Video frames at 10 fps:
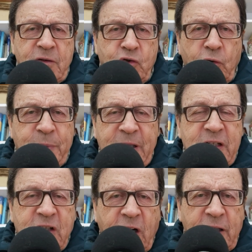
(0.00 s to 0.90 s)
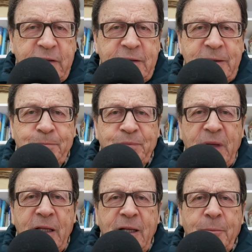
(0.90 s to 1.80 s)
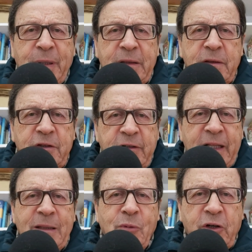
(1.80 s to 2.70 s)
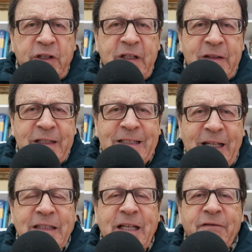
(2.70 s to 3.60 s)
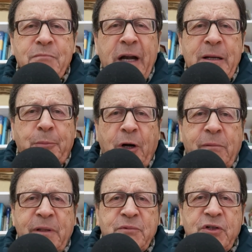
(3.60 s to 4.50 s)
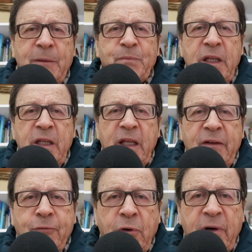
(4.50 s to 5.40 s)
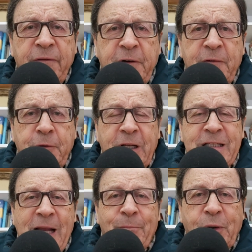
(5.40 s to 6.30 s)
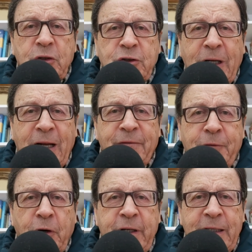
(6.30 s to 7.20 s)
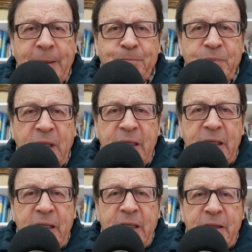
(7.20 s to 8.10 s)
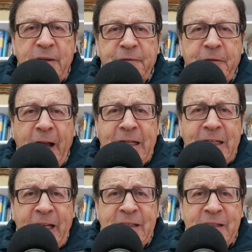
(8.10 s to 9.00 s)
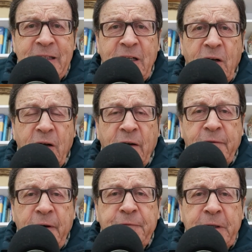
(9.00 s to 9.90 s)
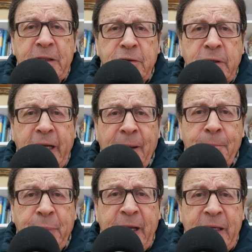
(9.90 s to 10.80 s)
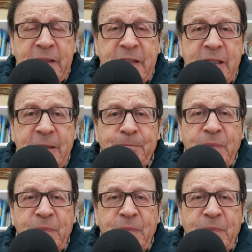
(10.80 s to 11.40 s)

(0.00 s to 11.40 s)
should be discarded, but direct democracy in the states have many problems. If we refer, for example, to California, the financing of referendum campaigns